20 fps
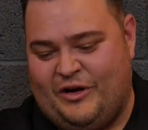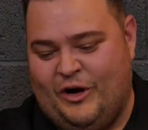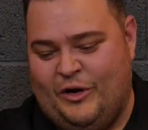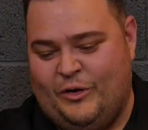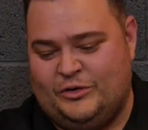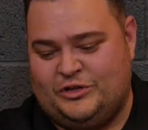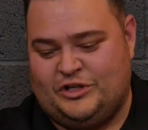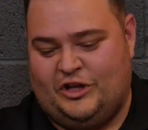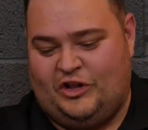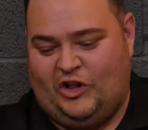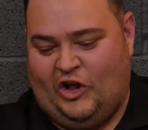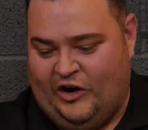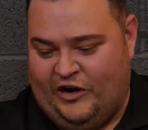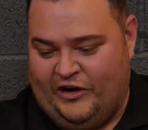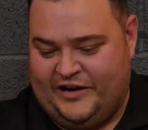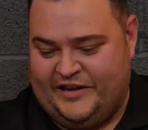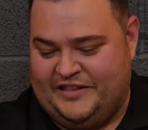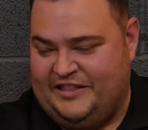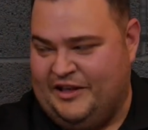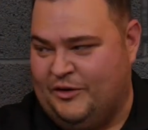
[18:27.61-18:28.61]
Coach
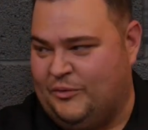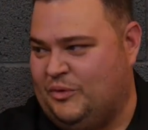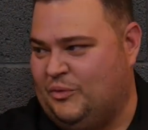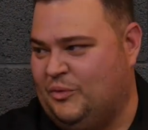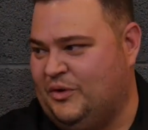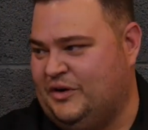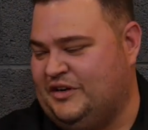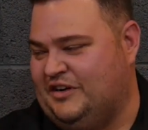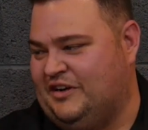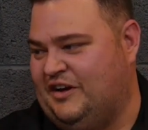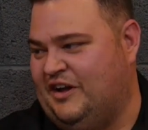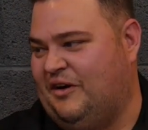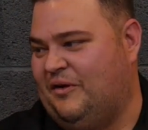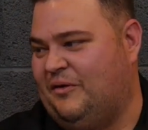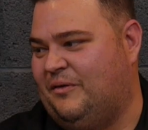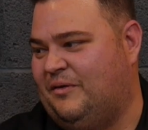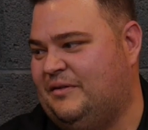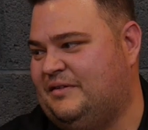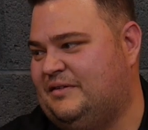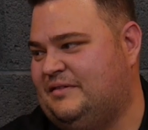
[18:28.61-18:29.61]
Clark that we wouldn't
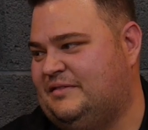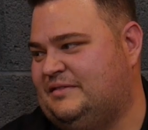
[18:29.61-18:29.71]
know.